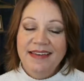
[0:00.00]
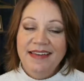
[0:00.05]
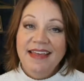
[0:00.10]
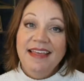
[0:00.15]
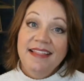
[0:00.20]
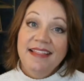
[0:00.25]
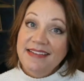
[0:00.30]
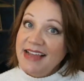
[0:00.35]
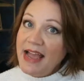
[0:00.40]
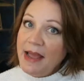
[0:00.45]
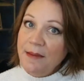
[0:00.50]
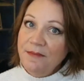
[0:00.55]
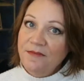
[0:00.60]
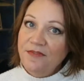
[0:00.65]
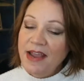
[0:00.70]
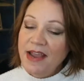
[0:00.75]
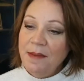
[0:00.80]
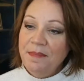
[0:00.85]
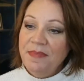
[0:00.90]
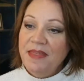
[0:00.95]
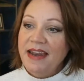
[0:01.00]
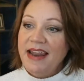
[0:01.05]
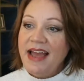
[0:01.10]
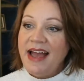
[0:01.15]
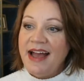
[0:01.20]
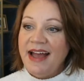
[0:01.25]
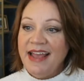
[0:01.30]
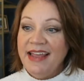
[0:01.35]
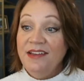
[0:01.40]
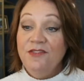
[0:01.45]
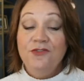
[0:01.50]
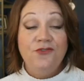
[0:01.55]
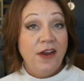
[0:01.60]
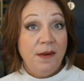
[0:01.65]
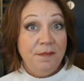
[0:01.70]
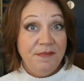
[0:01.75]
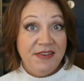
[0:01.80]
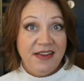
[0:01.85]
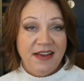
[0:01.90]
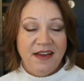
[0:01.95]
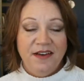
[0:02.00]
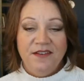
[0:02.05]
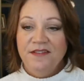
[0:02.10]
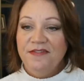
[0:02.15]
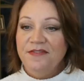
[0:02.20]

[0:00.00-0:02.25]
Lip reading: in the time frame that I dreamt of.